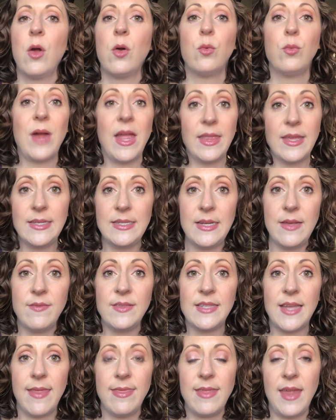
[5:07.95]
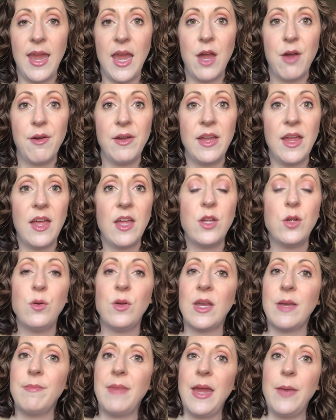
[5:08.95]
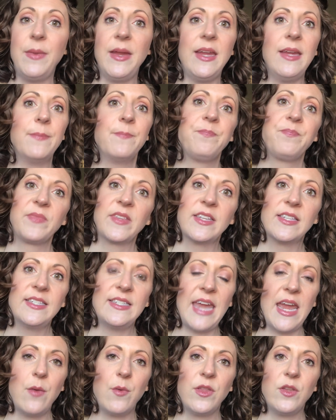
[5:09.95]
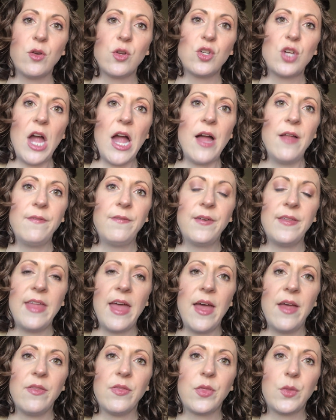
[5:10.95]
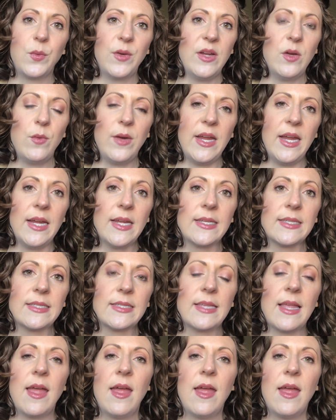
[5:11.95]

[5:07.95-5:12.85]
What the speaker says: relatives in the area who can maybe stay with your child for that 3 weeks.